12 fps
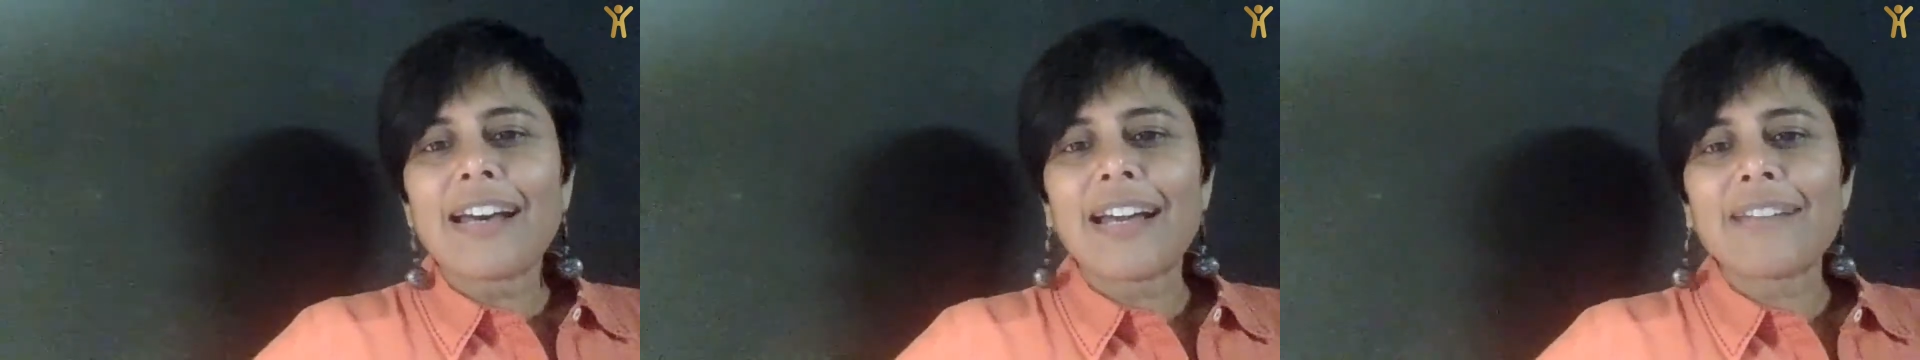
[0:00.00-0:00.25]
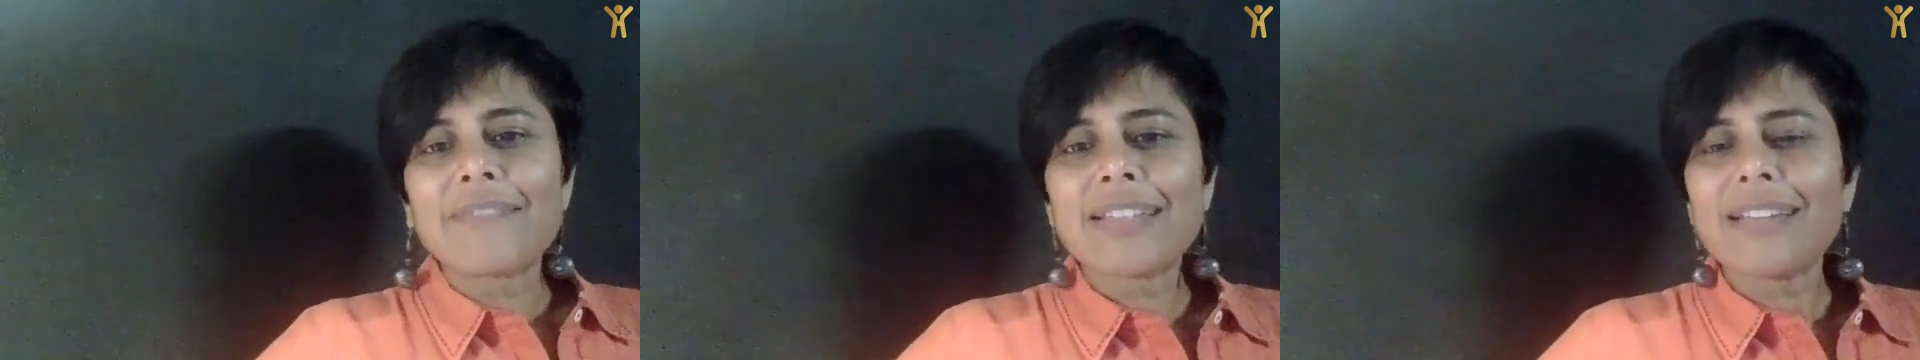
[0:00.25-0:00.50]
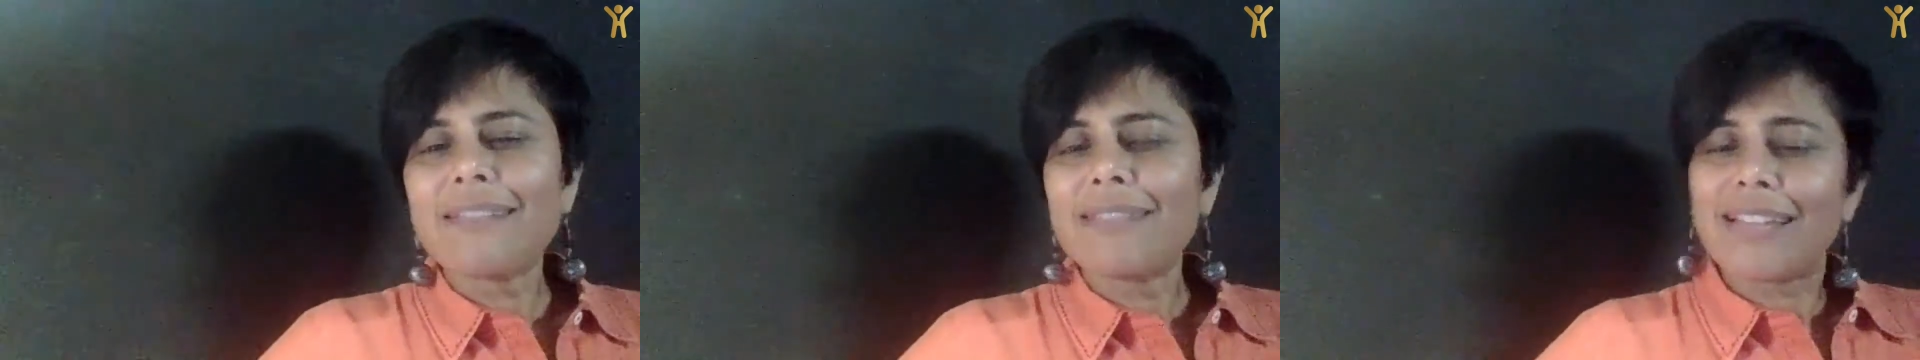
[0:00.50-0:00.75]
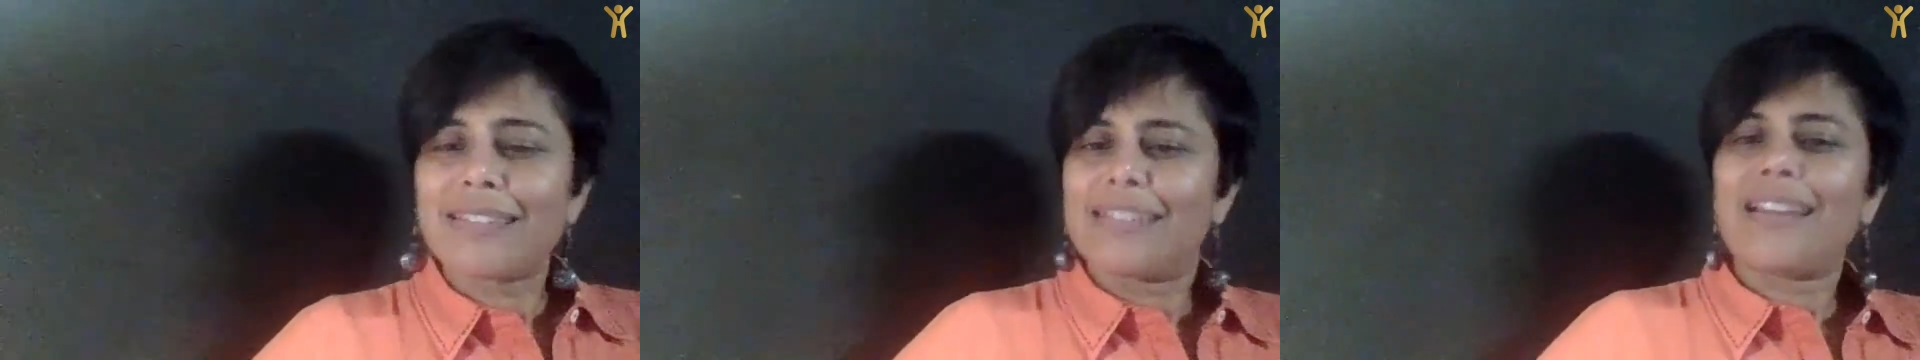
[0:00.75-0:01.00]
And we said,
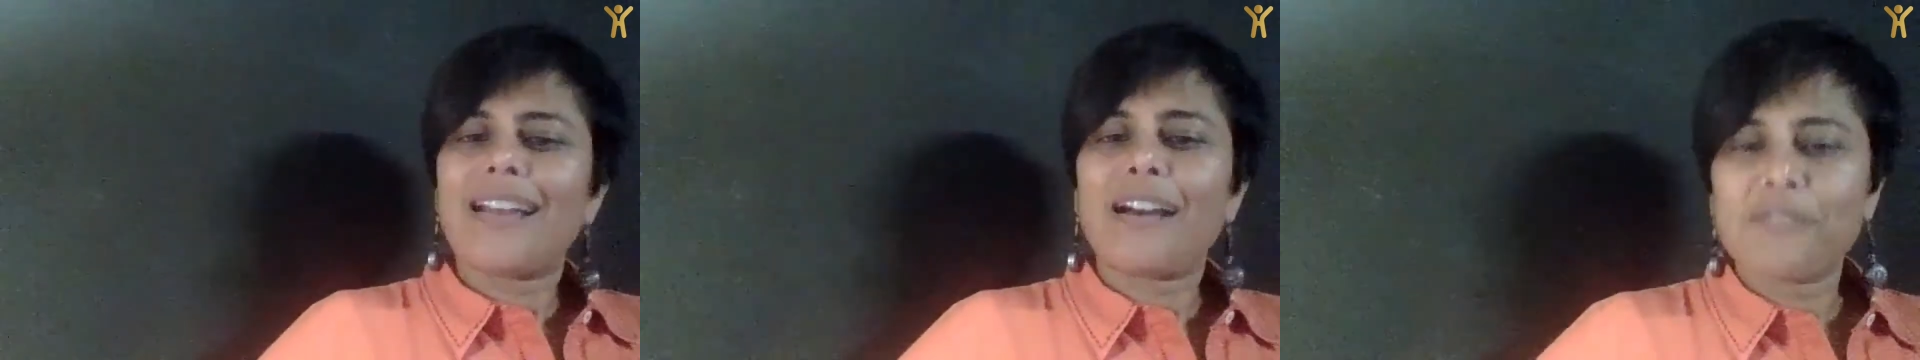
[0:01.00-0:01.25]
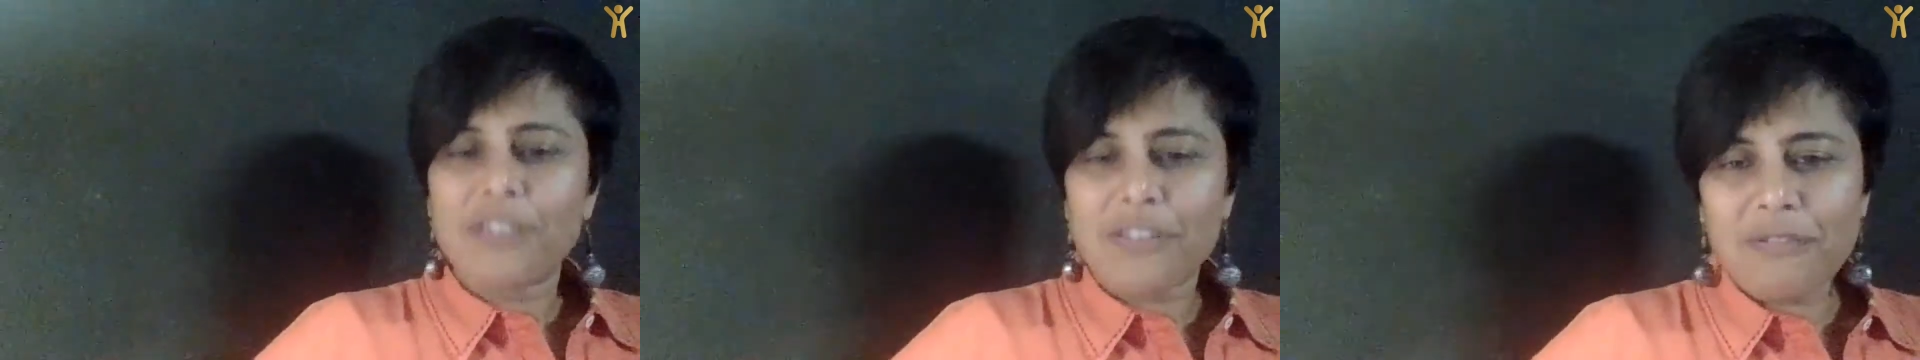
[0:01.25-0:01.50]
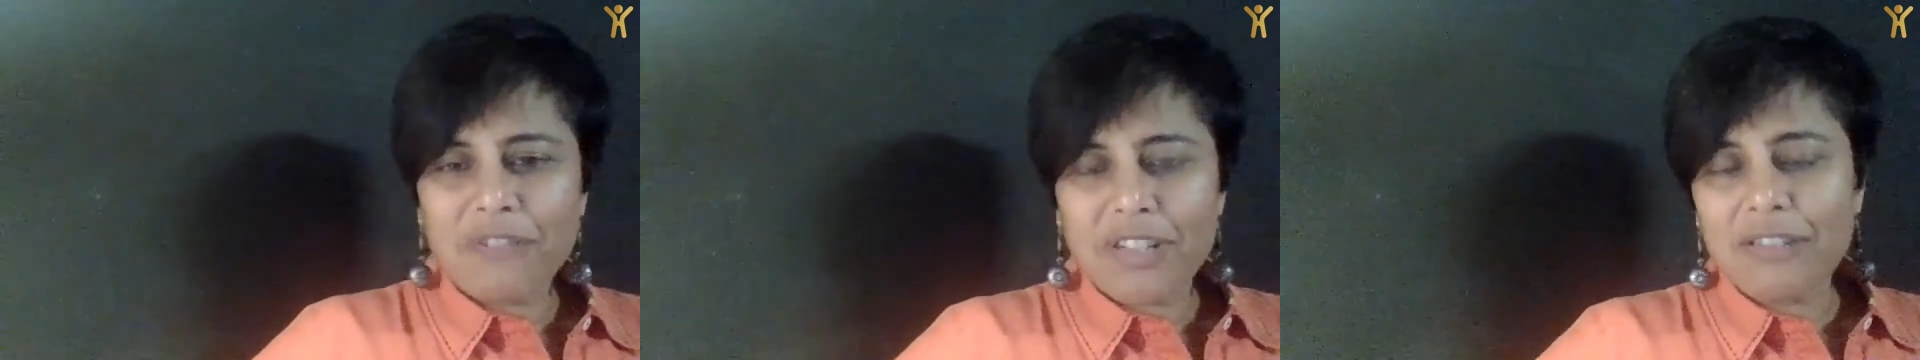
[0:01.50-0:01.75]
let's tell our story.